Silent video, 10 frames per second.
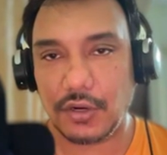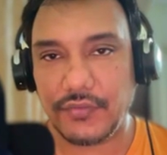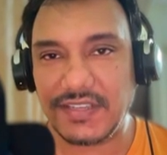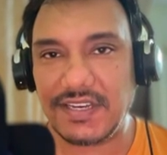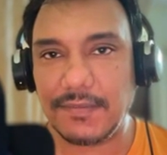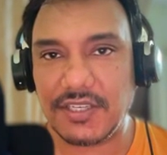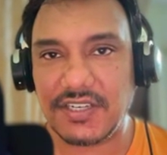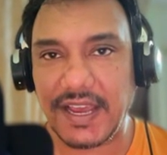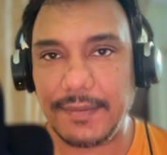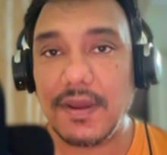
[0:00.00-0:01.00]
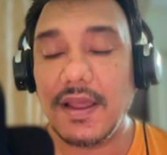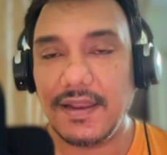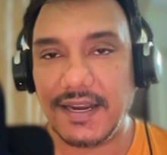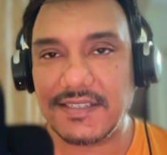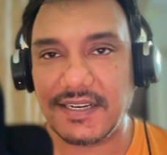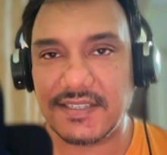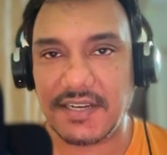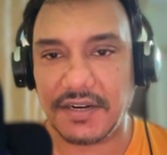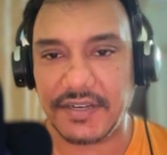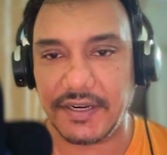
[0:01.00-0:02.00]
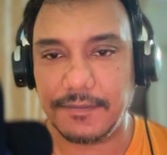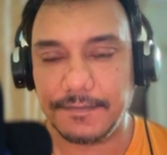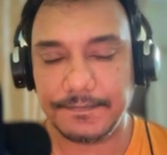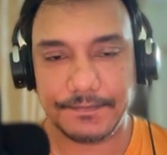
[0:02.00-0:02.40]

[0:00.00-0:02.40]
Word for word: without wasting much time, let's get started.